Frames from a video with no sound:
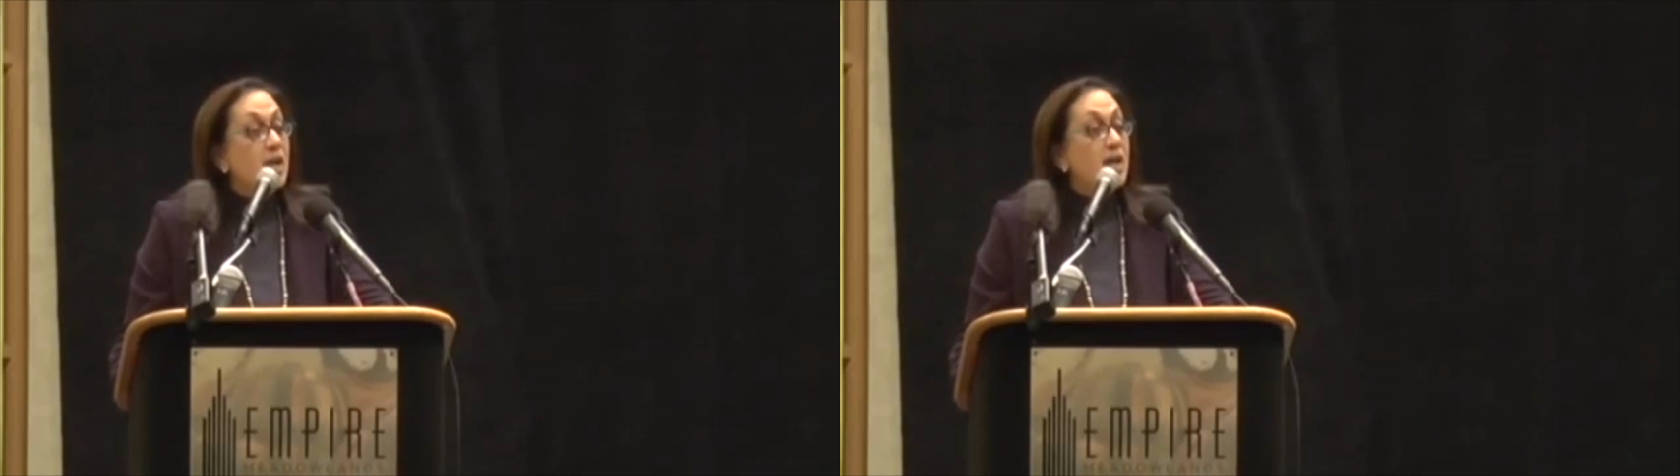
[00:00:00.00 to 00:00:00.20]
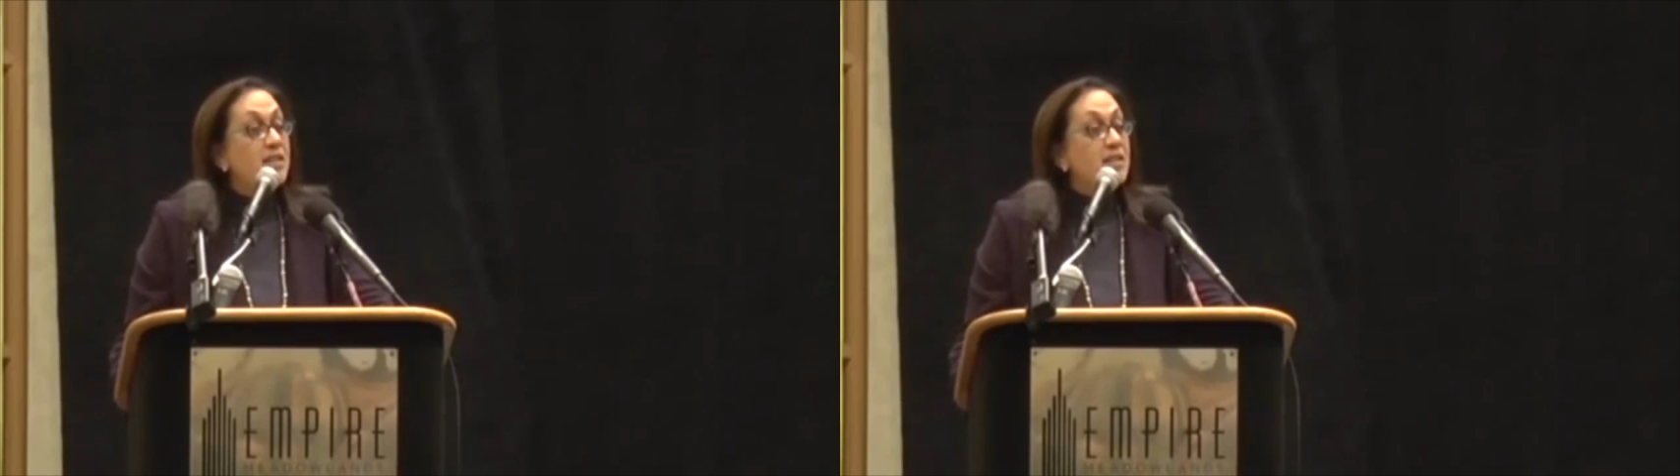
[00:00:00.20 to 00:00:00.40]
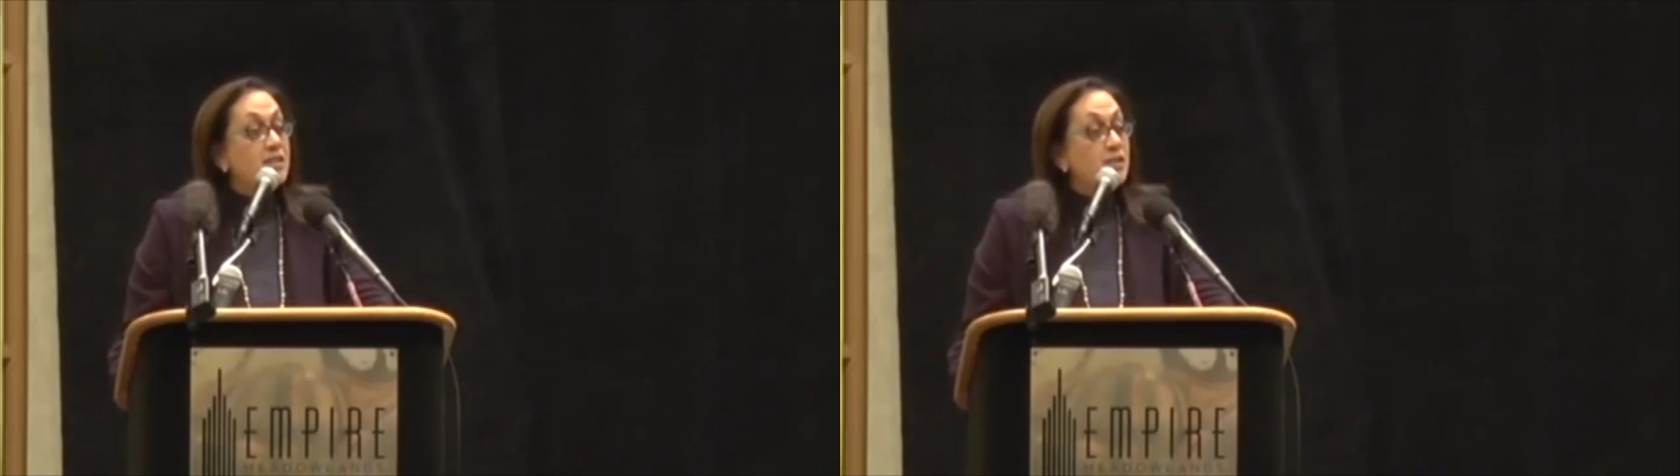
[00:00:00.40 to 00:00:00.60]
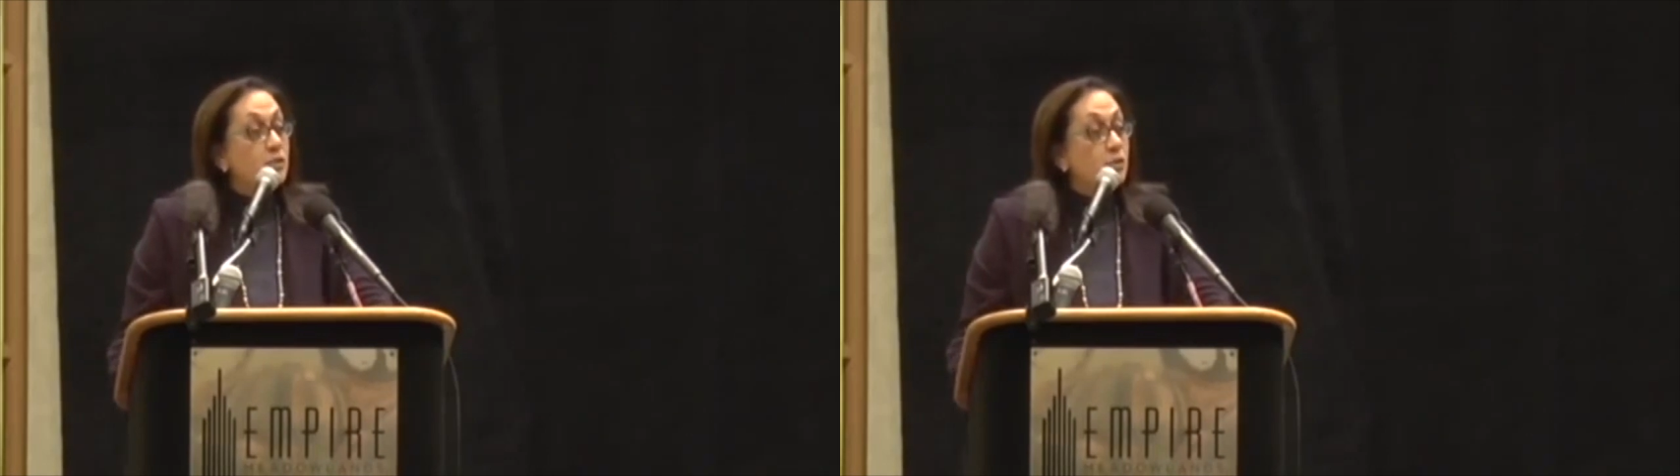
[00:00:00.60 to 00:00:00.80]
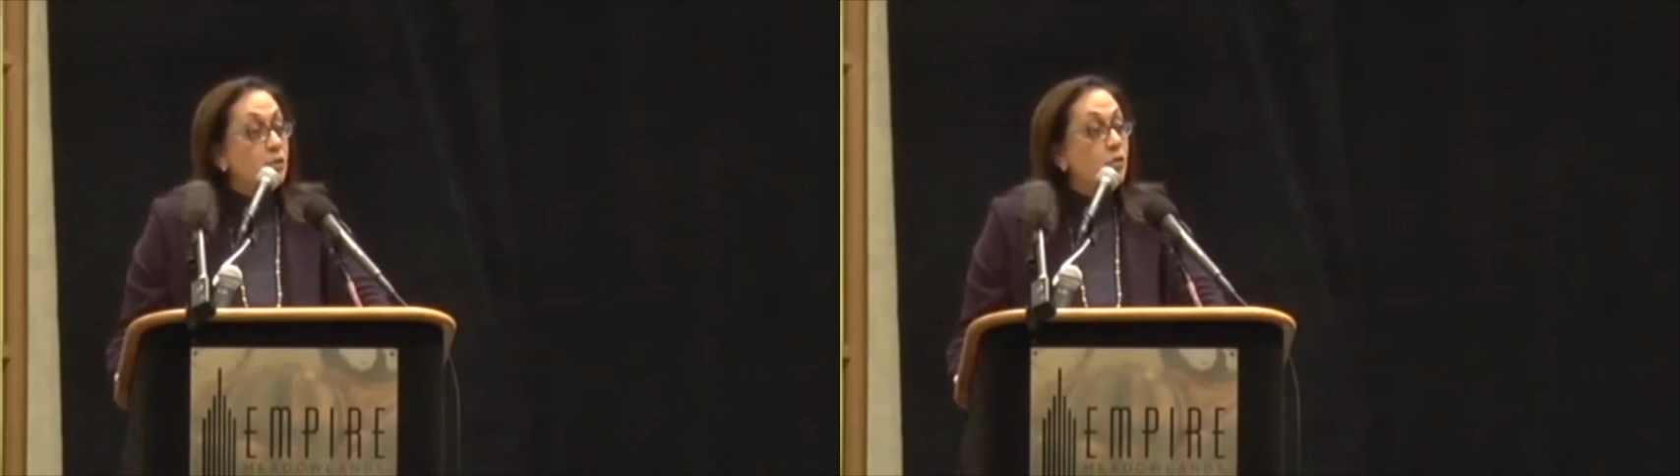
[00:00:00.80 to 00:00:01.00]
and it is
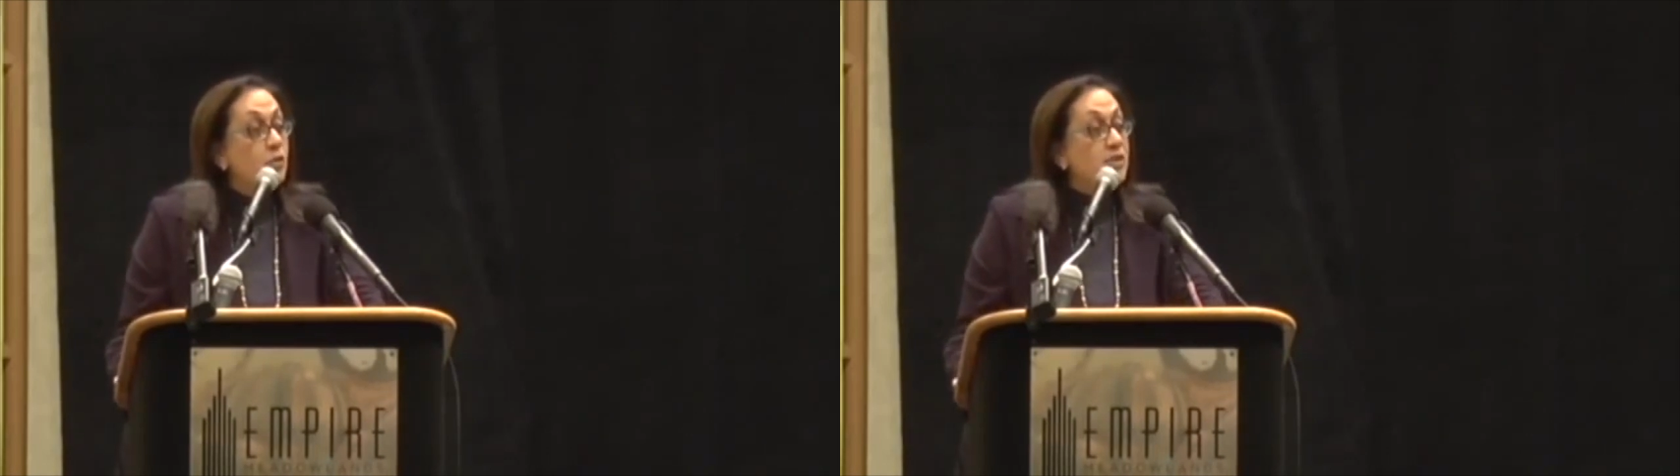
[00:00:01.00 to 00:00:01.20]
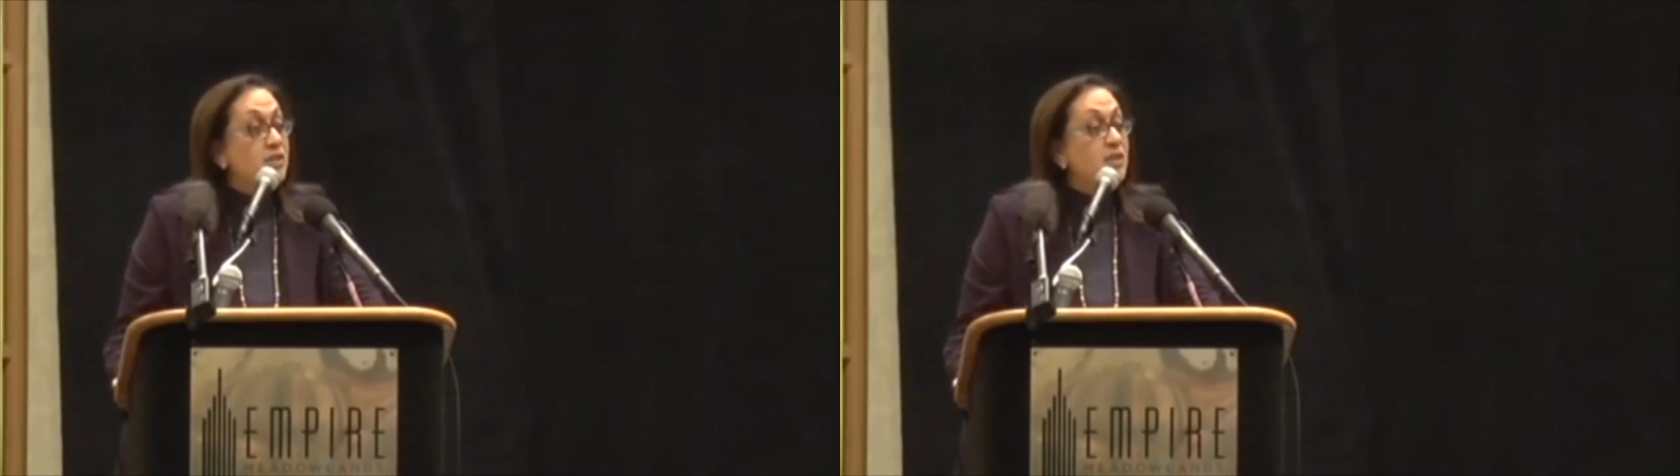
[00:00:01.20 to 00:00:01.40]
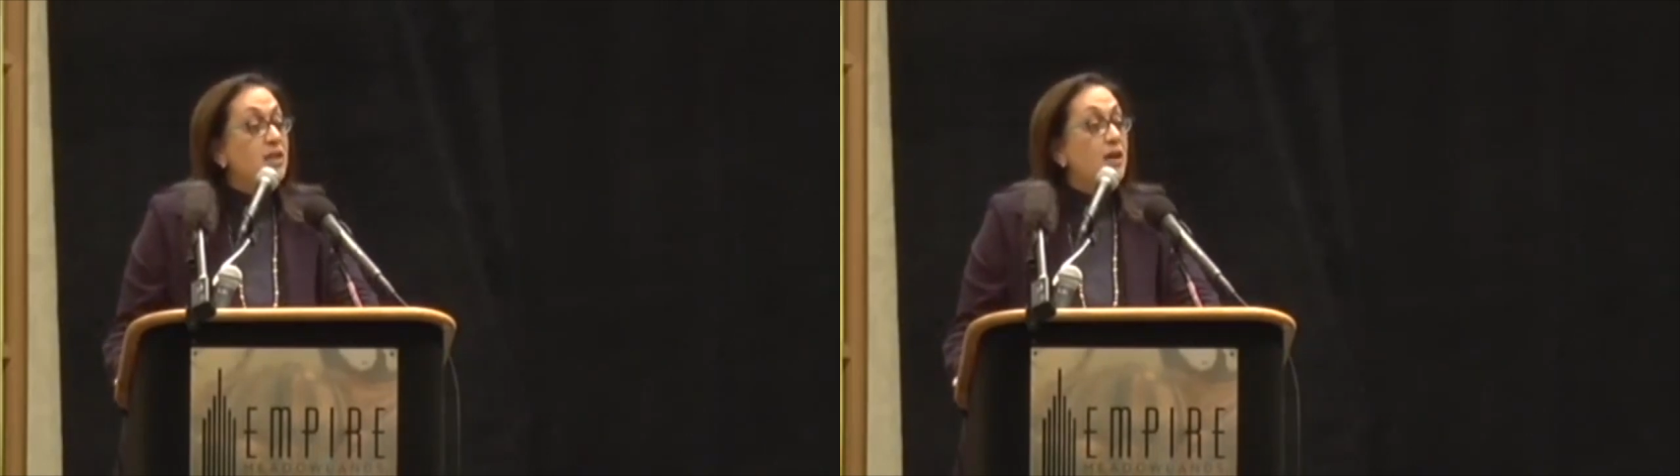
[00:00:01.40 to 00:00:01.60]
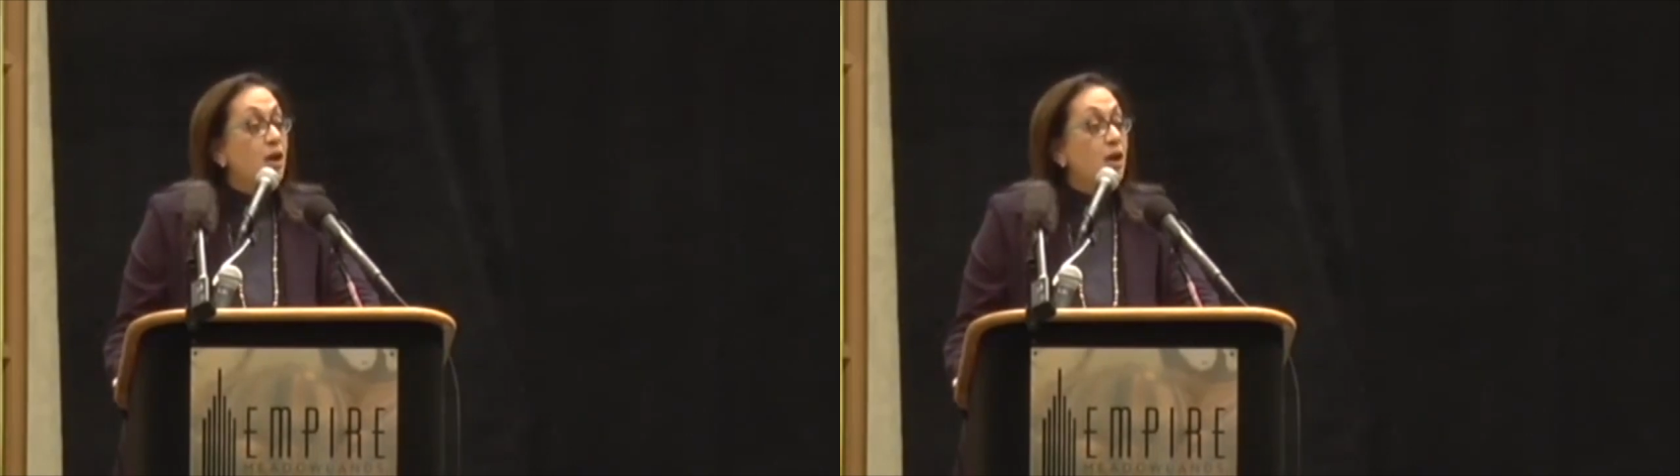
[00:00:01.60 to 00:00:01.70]
the cause